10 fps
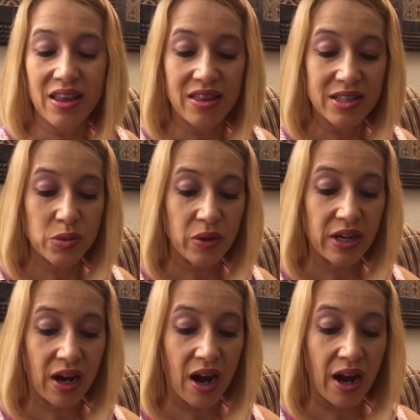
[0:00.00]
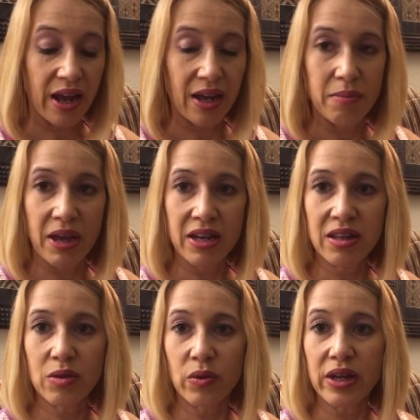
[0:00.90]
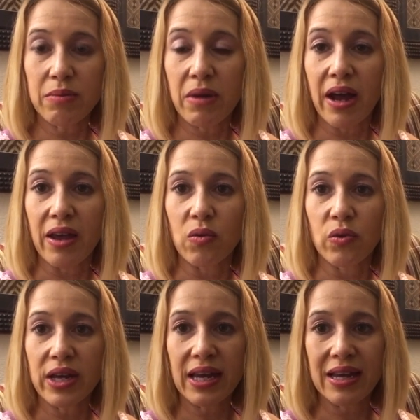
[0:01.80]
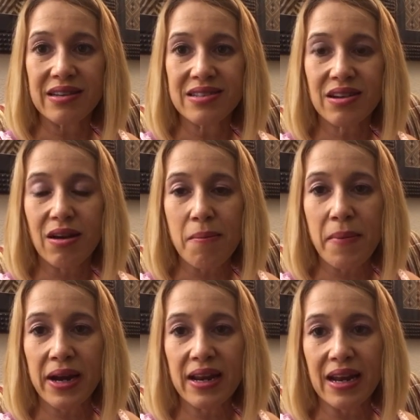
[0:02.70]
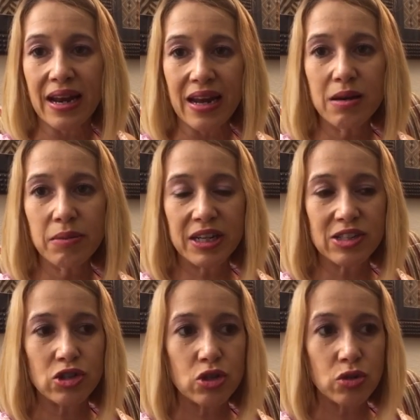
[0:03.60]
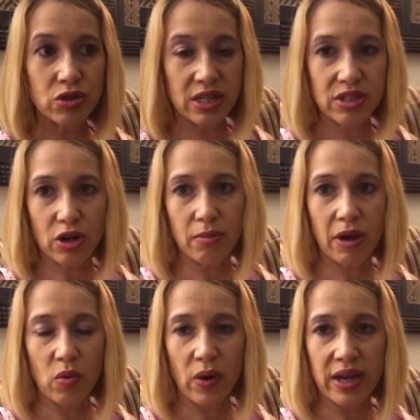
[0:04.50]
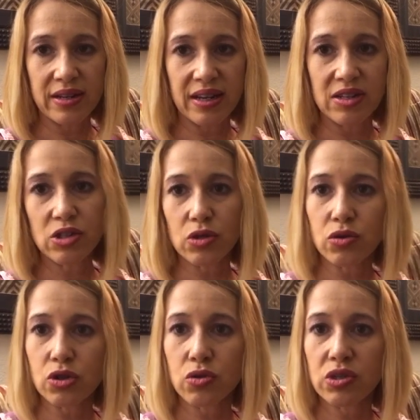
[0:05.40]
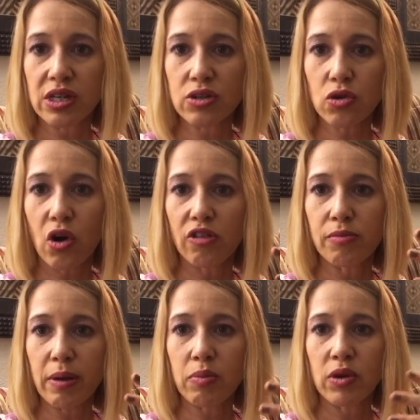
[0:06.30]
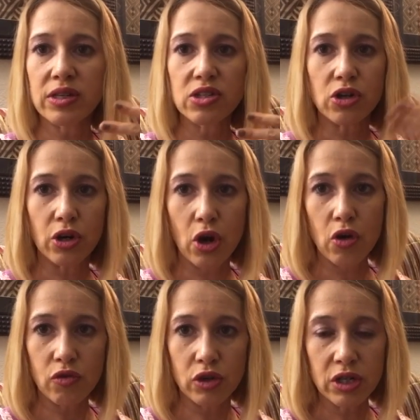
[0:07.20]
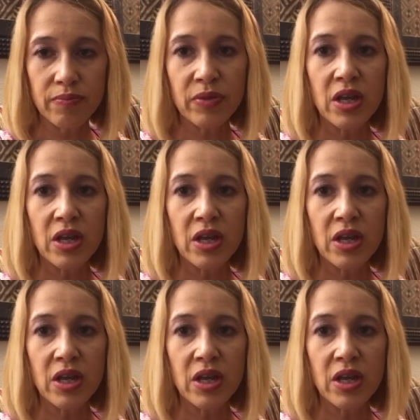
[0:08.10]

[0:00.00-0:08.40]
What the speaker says: This week, I am ending the week. My week ends on Monday night because Tuesdays are my weigh-in days. So Tuesdays, all of my points start over.